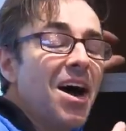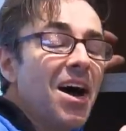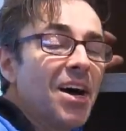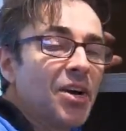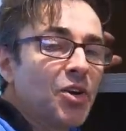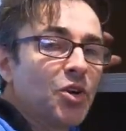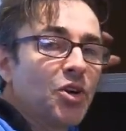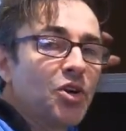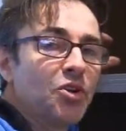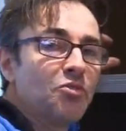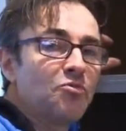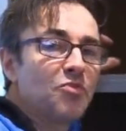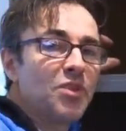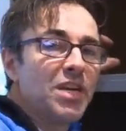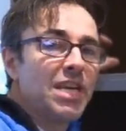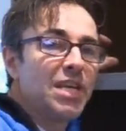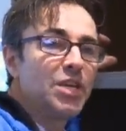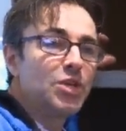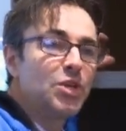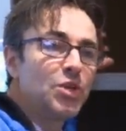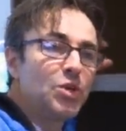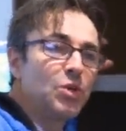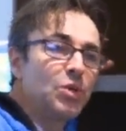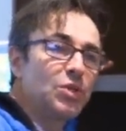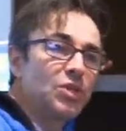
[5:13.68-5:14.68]
I couldn't
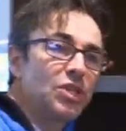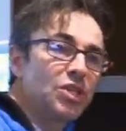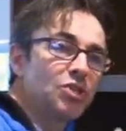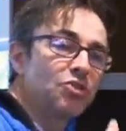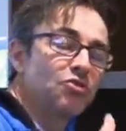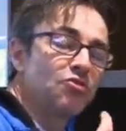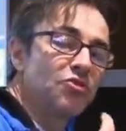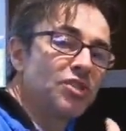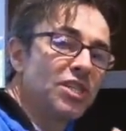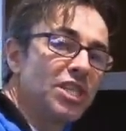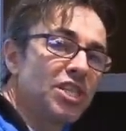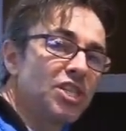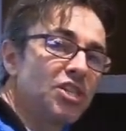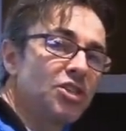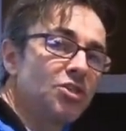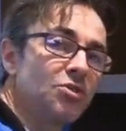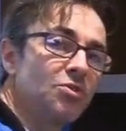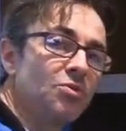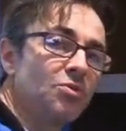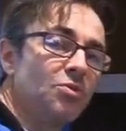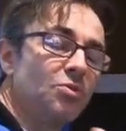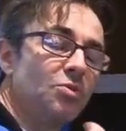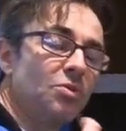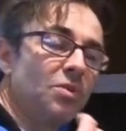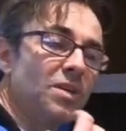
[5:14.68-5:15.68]
really use a
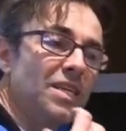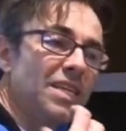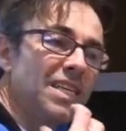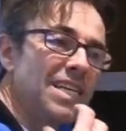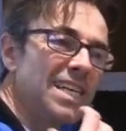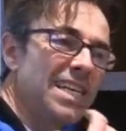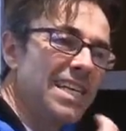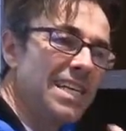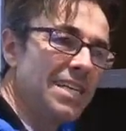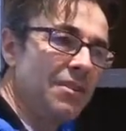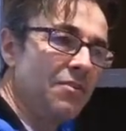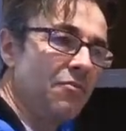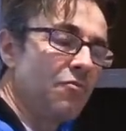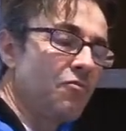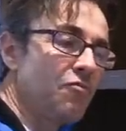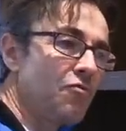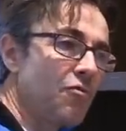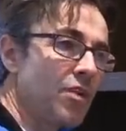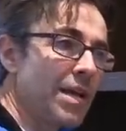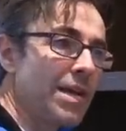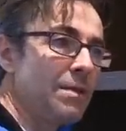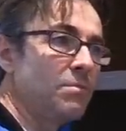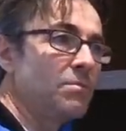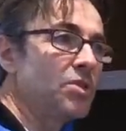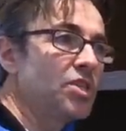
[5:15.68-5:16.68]
traditional
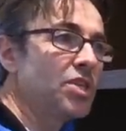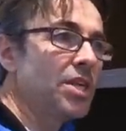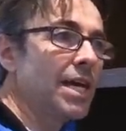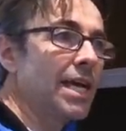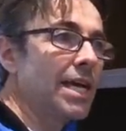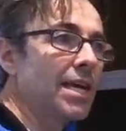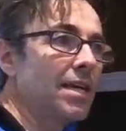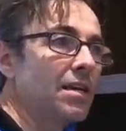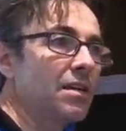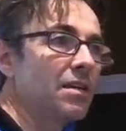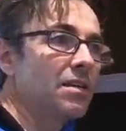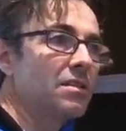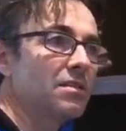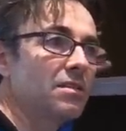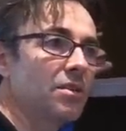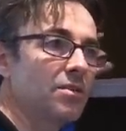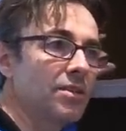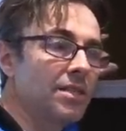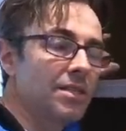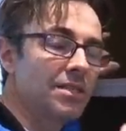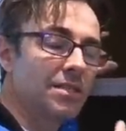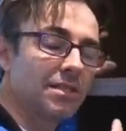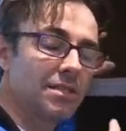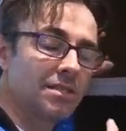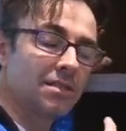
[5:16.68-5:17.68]
in-frame shaker. So
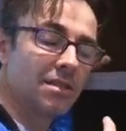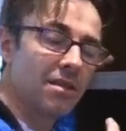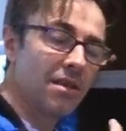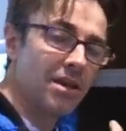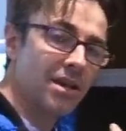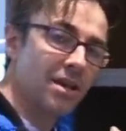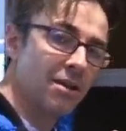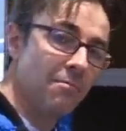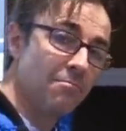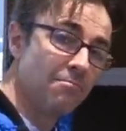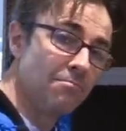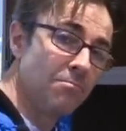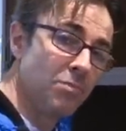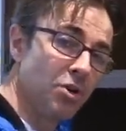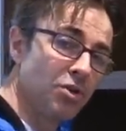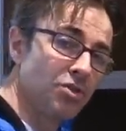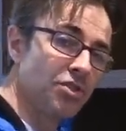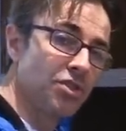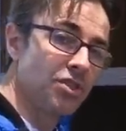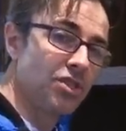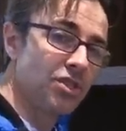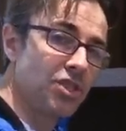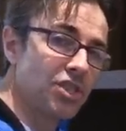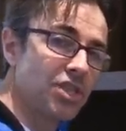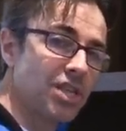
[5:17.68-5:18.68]
this is like a
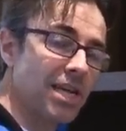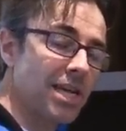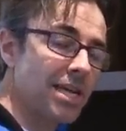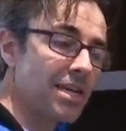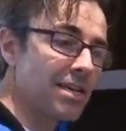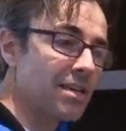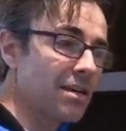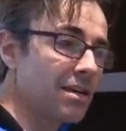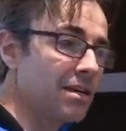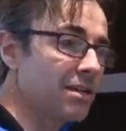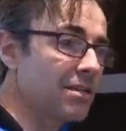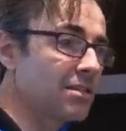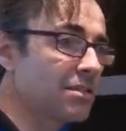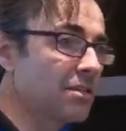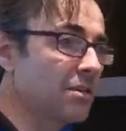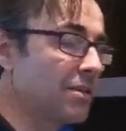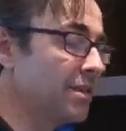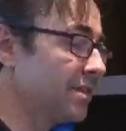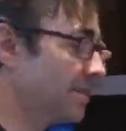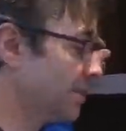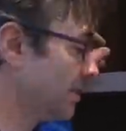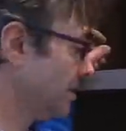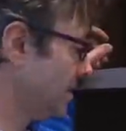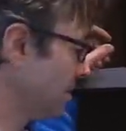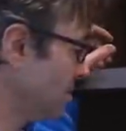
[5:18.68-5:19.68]
modern shaker. So
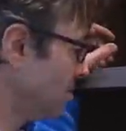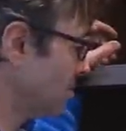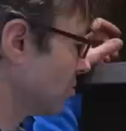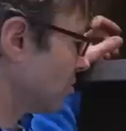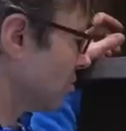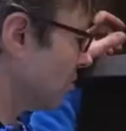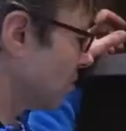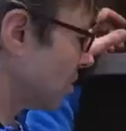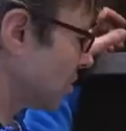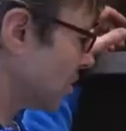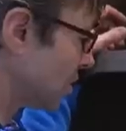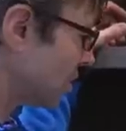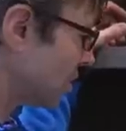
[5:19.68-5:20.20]
it's still got a